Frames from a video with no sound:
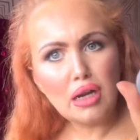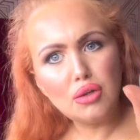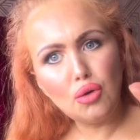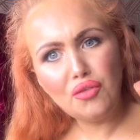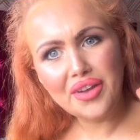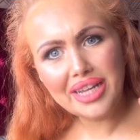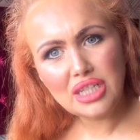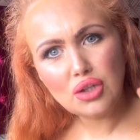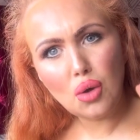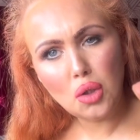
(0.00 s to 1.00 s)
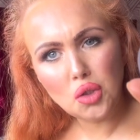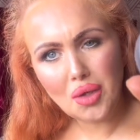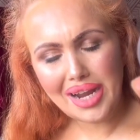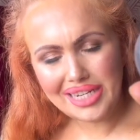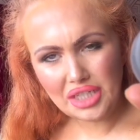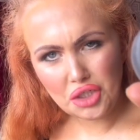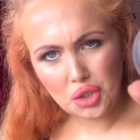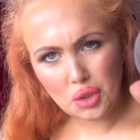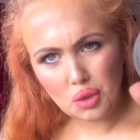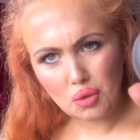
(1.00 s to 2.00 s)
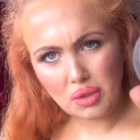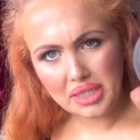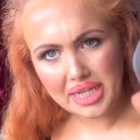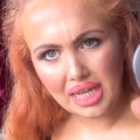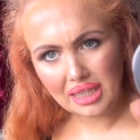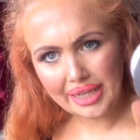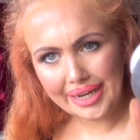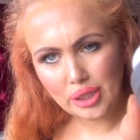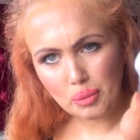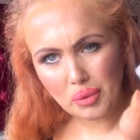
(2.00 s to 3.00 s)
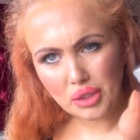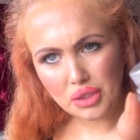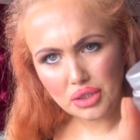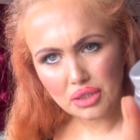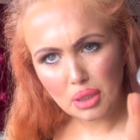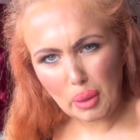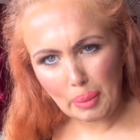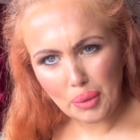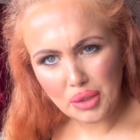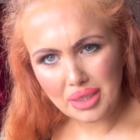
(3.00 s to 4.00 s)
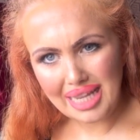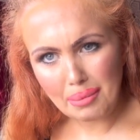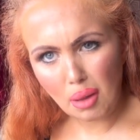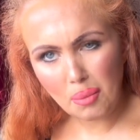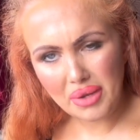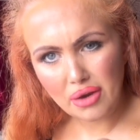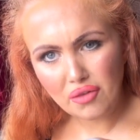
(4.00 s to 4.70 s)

No, I think it's called their eye studio gel liner, but I'll put the name up here.